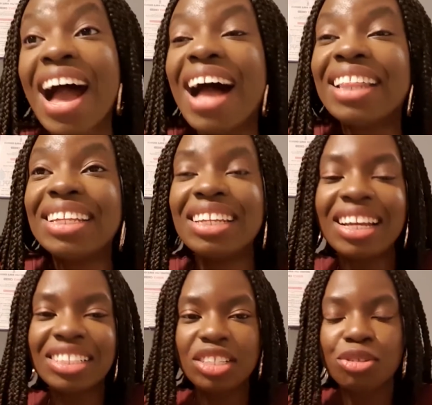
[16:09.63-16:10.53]
And then yeah,
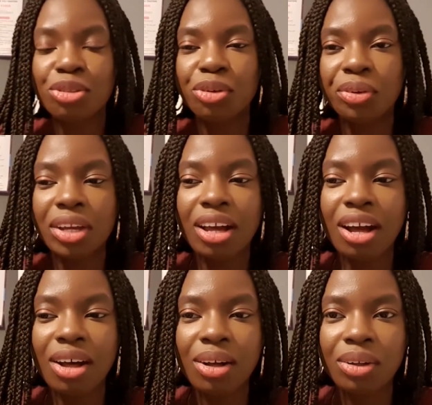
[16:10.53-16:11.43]
the
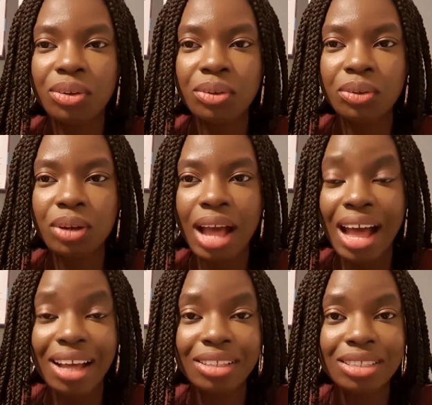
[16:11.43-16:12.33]
historical
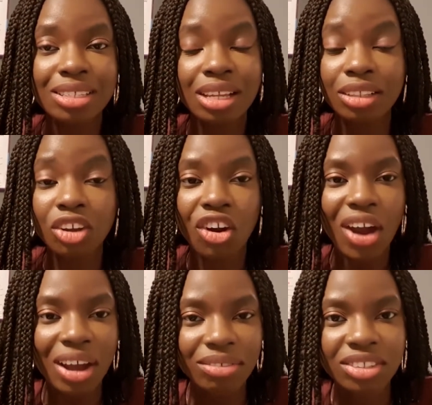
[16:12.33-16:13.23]
arts and
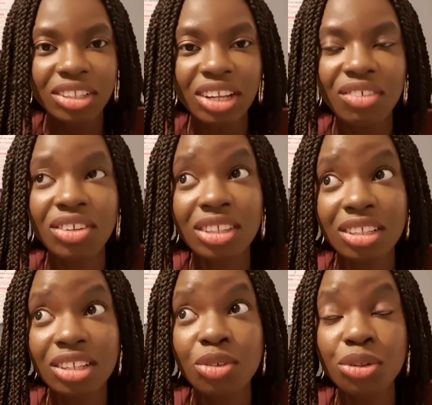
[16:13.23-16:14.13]
crafts and everything,
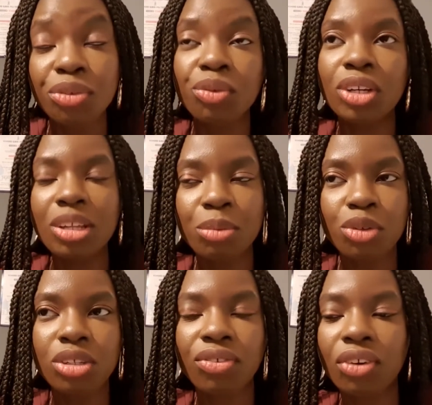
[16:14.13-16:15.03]
it looked really
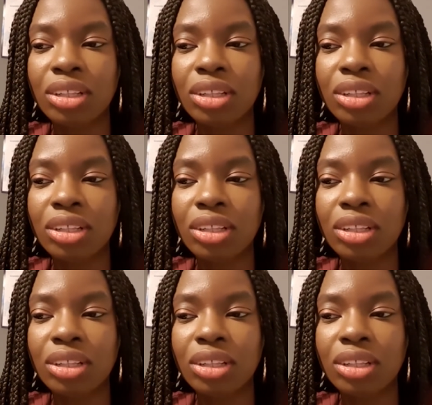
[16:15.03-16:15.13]
beautiful.